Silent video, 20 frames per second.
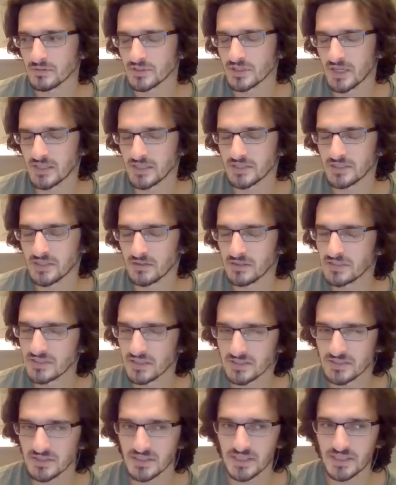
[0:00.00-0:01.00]
case studies
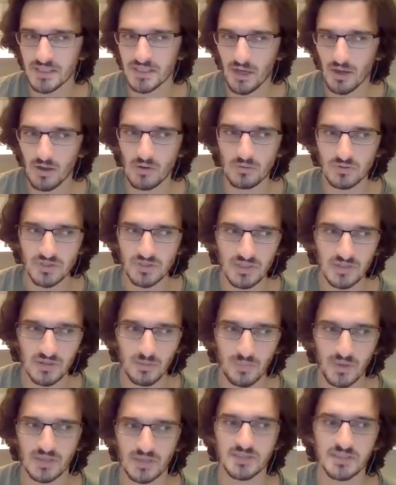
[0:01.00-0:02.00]
on CEOs. Like, the
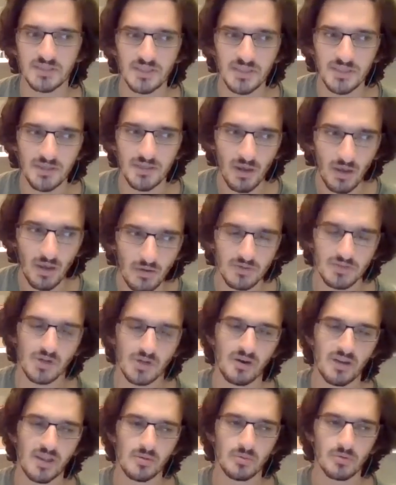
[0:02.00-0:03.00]
best CEOs
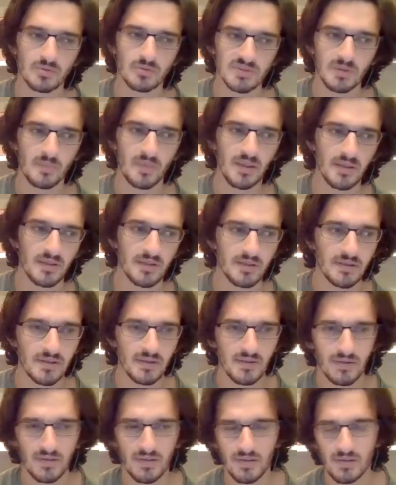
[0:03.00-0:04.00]
are able to make,